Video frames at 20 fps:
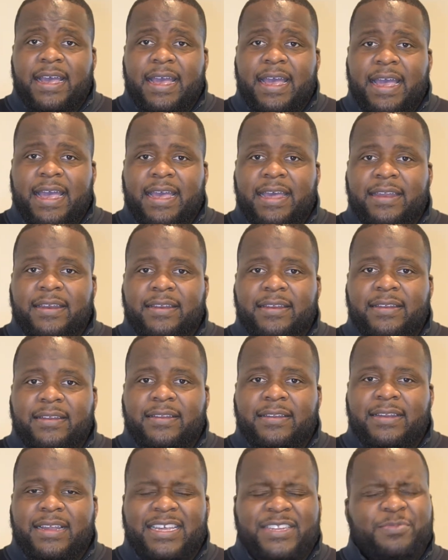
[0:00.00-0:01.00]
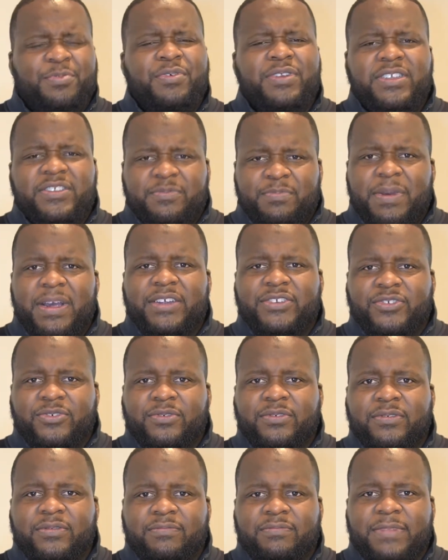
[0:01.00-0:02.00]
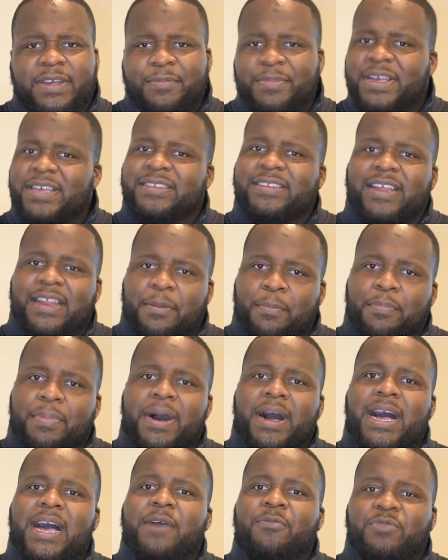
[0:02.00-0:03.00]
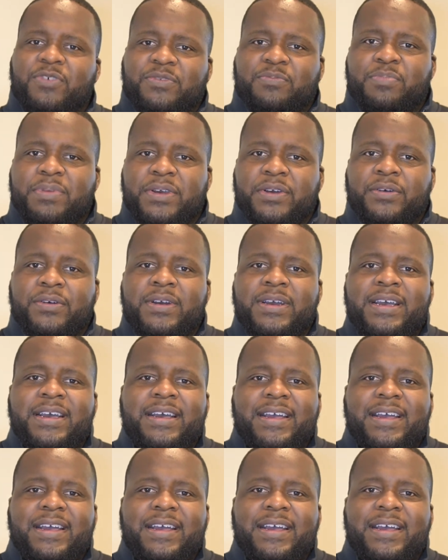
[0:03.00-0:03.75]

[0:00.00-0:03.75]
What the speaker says: And that's pretty special. That means that a bond was built,